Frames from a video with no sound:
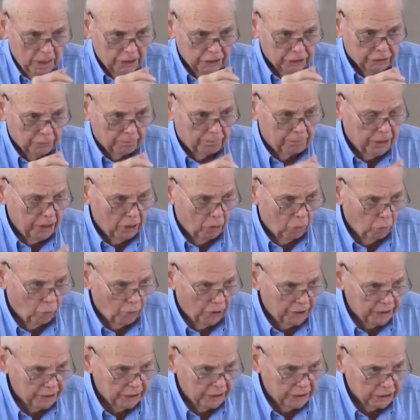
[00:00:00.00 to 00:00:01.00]
to be a
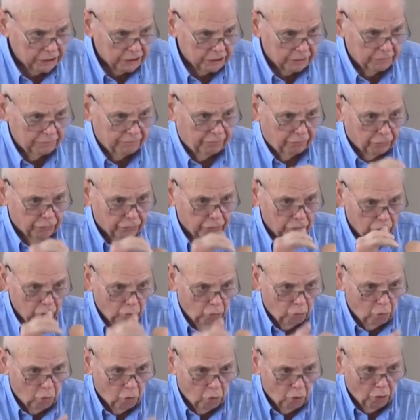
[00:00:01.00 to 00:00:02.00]
witness for the
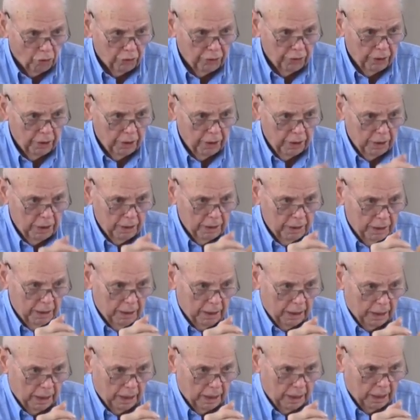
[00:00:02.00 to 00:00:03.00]
Lord,
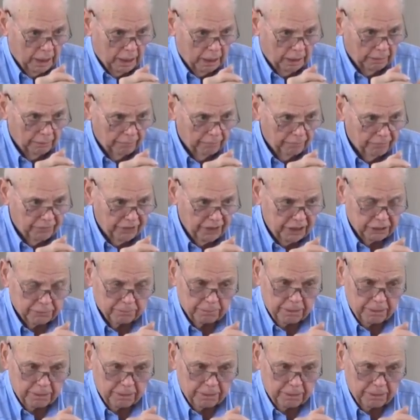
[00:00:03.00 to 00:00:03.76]
uh, these